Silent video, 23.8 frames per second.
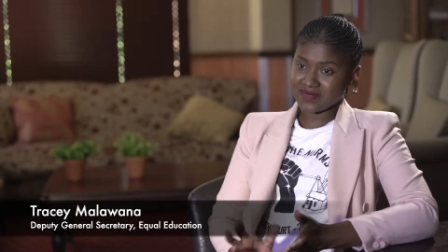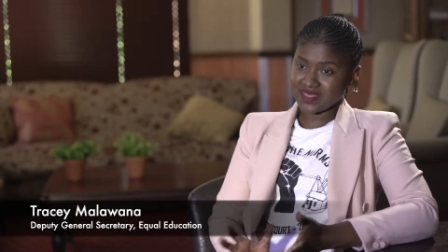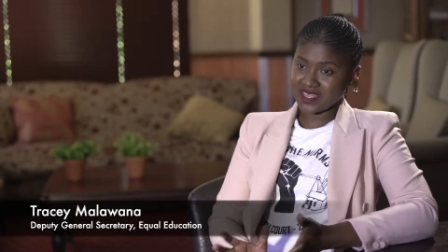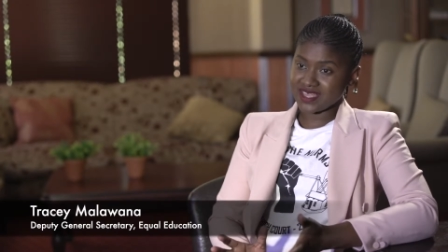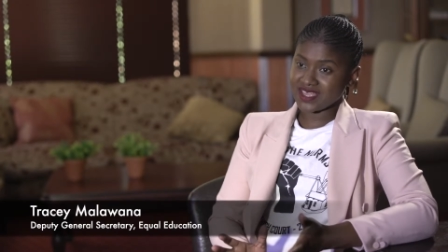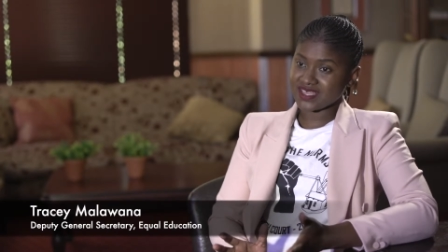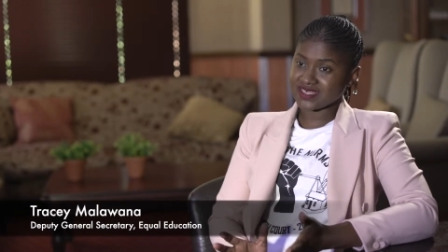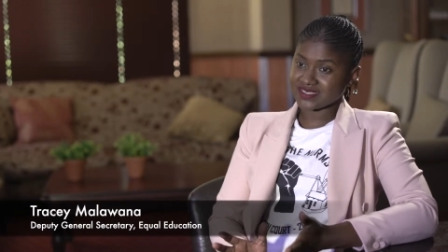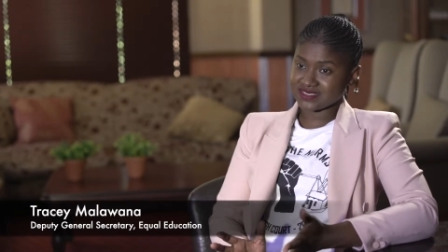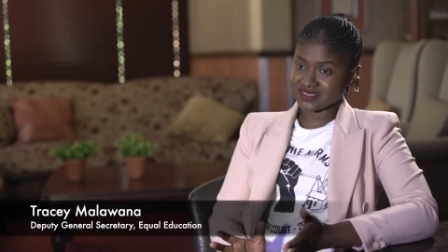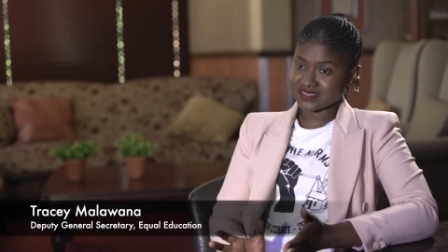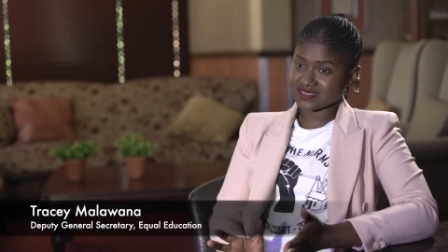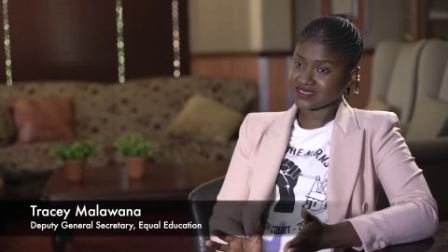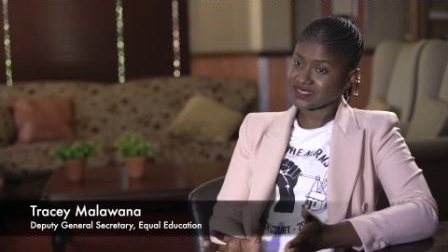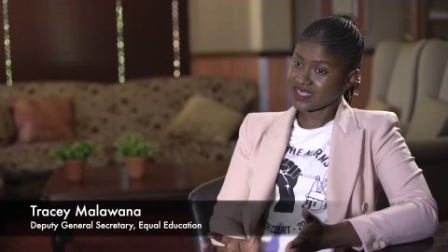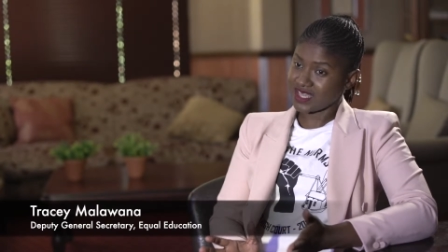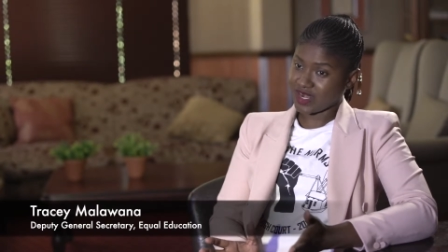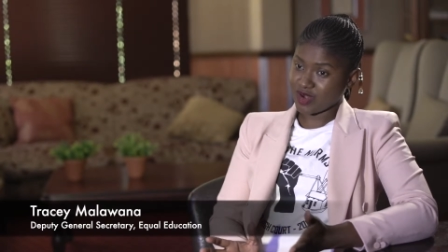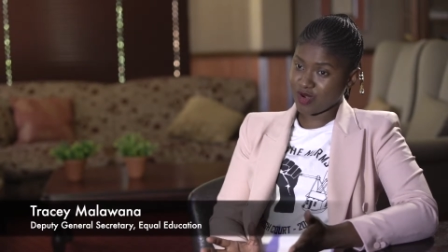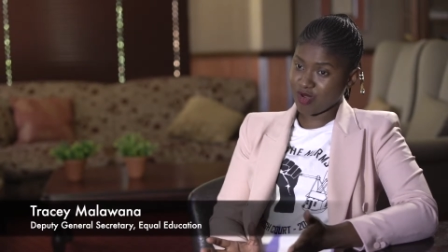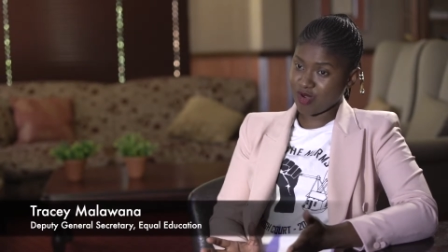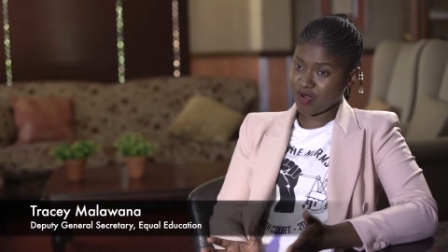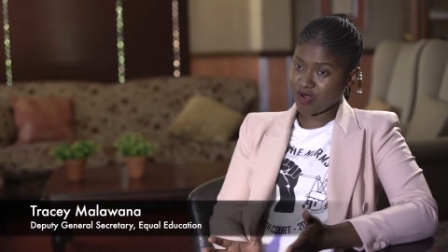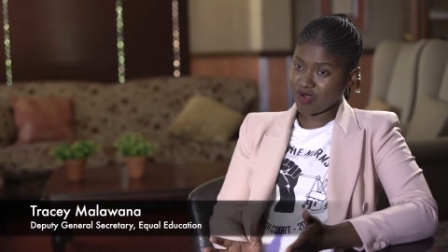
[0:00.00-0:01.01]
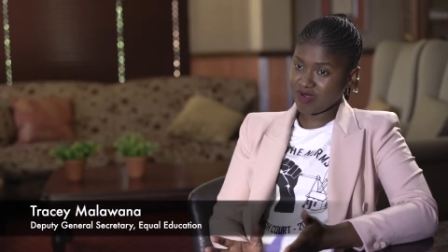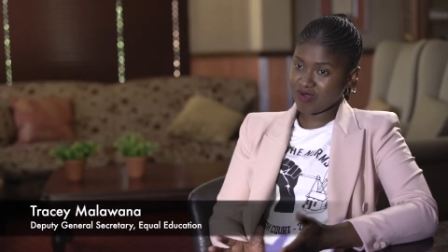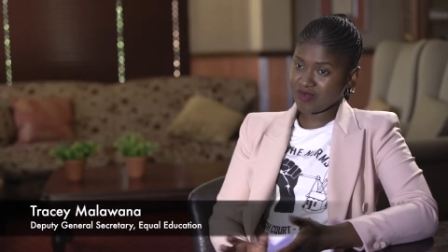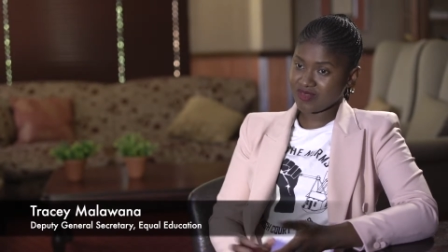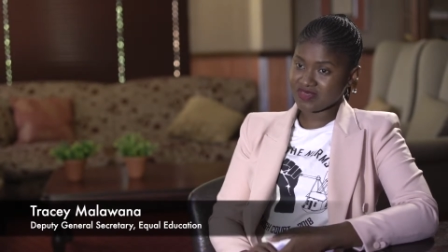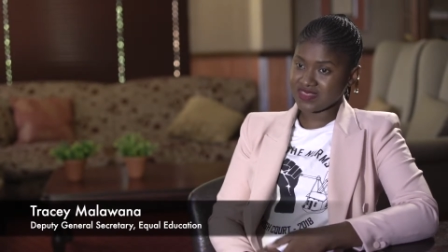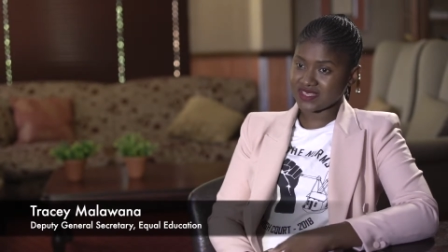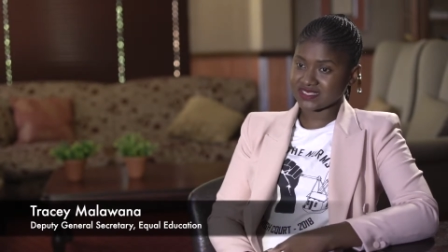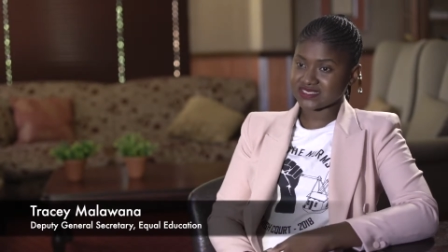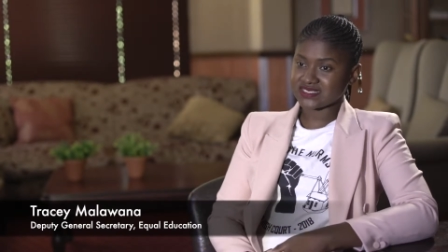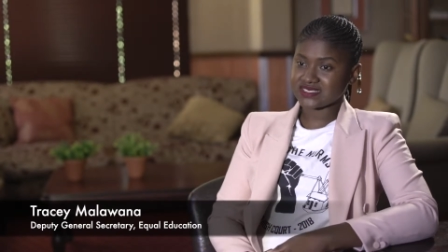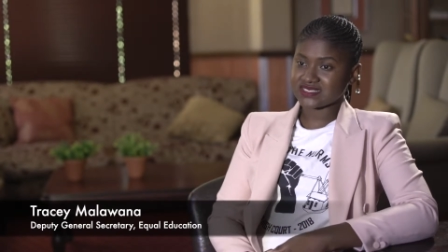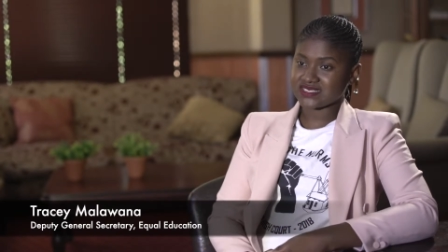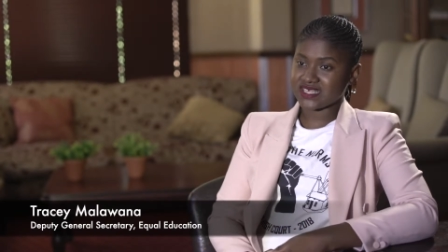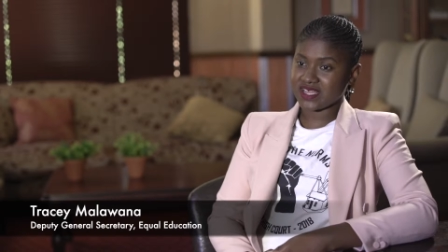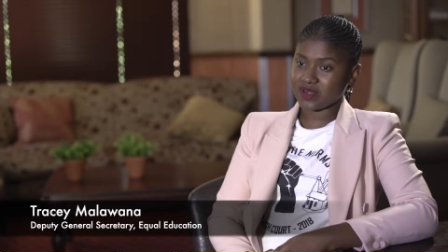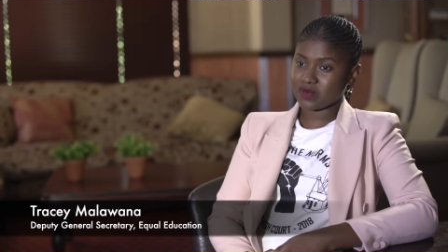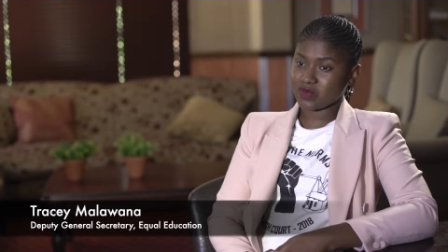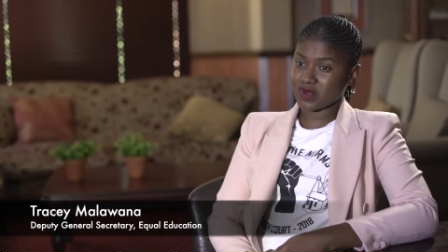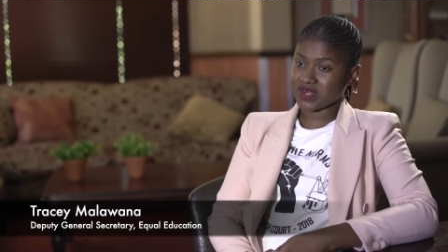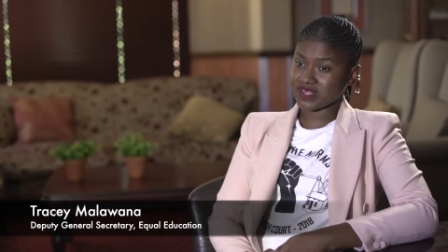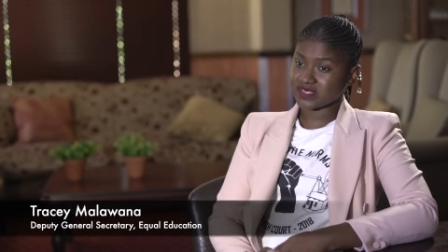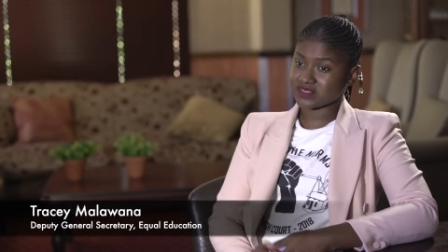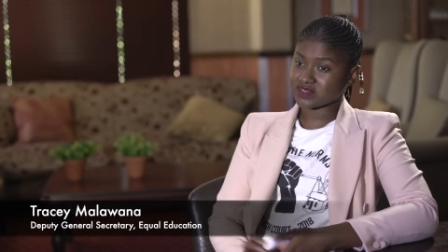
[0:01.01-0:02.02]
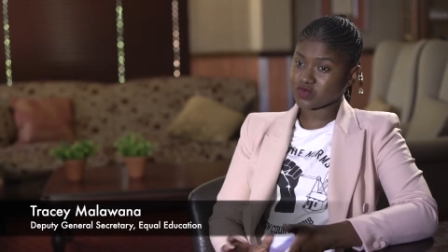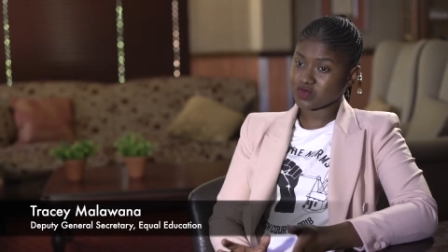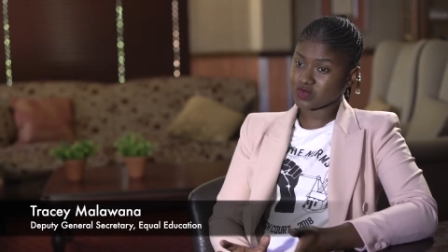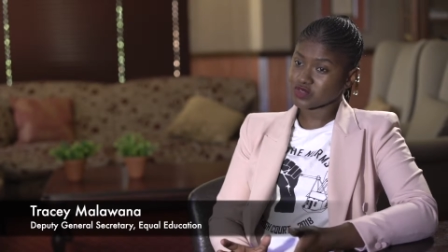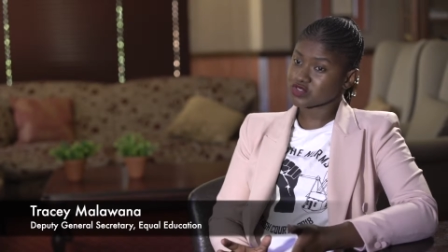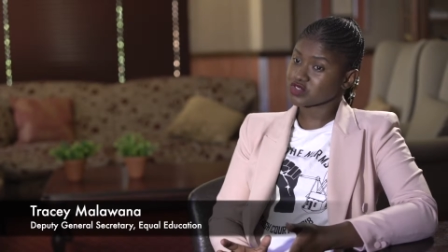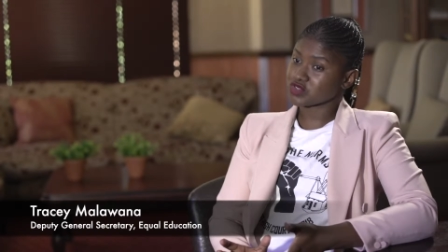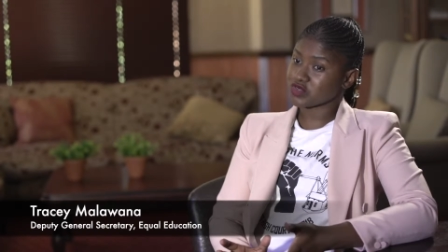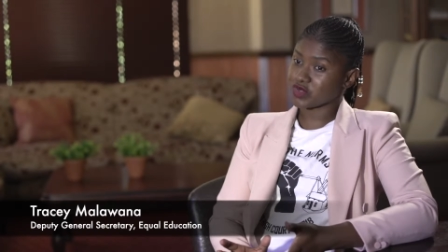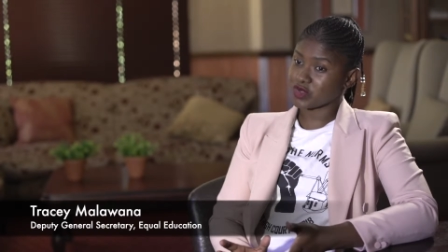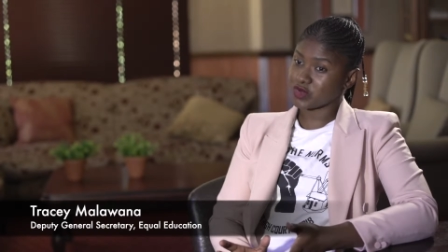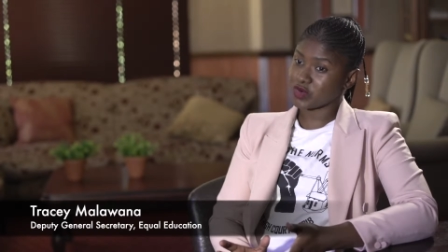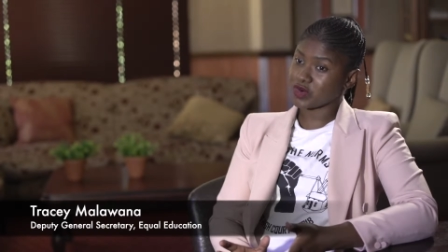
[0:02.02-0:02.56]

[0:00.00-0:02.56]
is a law that states what a school should